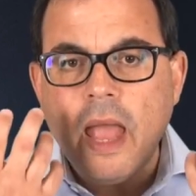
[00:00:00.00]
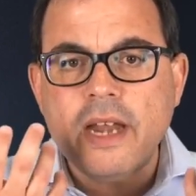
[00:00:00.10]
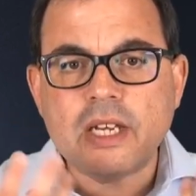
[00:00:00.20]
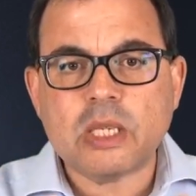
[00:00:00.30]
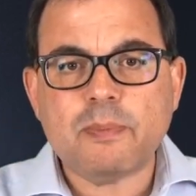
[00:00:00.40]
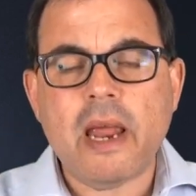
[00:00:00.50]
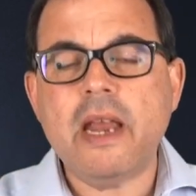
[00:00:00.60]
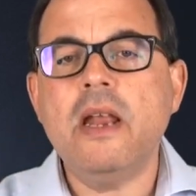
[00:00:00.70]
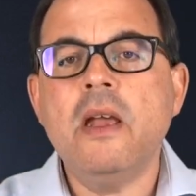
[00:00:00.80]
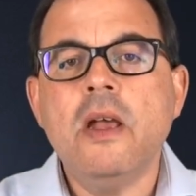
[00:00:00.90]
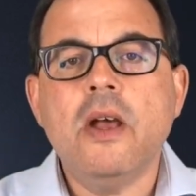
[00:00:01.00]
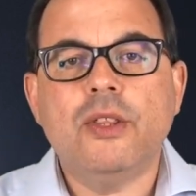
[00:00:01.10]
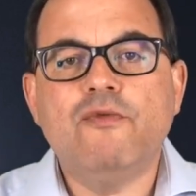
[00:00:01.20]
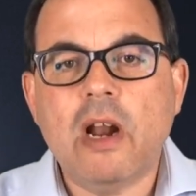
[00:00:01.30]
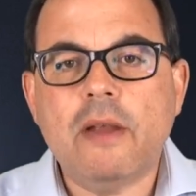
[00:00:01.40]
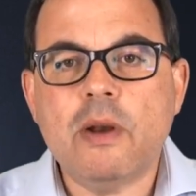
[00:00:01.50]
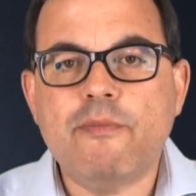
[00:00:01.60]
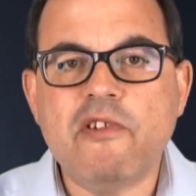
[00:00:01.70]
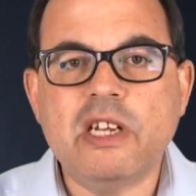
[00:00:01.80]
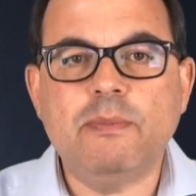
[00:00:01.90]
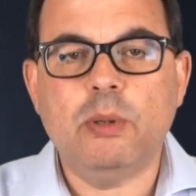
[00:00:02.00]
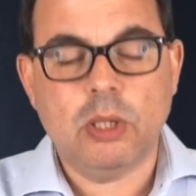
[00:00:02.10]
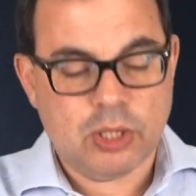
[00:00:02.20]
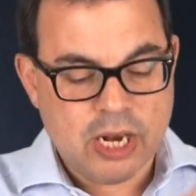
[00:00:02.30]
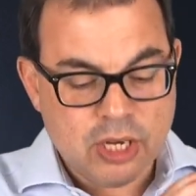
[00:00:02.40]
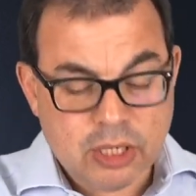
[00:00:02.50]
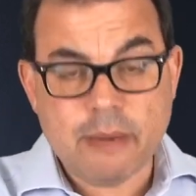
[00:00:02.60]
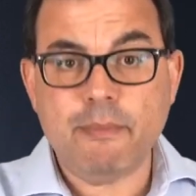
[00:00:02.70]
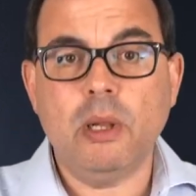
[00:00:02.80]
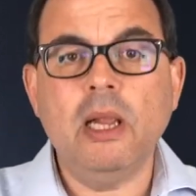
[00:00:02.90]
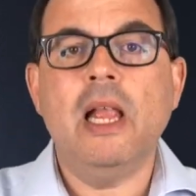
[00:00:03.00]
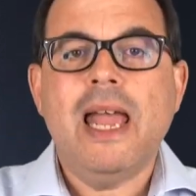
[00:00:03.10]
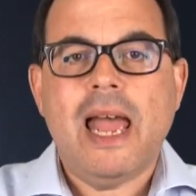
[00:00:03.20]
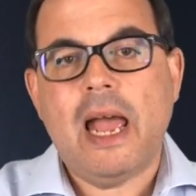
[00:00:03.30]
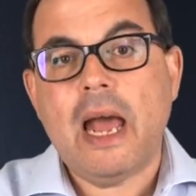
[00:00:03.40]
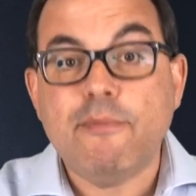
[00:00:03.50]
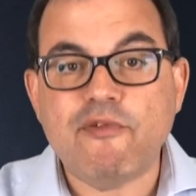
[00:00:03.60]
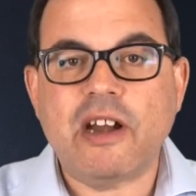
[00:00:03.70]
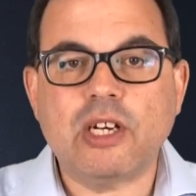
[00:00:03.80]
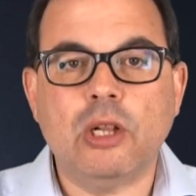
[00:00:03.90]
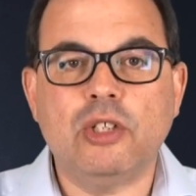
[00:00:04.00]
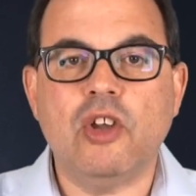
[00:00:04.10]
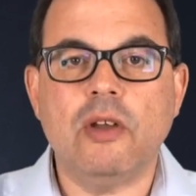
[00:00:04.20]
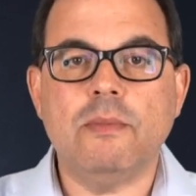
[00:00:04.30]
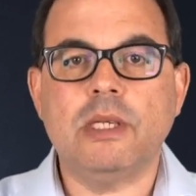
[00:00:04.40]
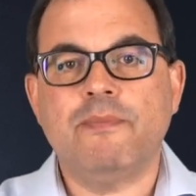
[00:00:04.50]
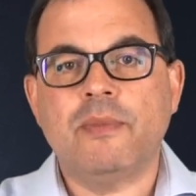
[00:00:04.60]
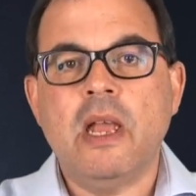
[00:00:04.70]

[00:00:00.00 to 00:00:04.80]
and explain the relevant principles in simple and practical terms.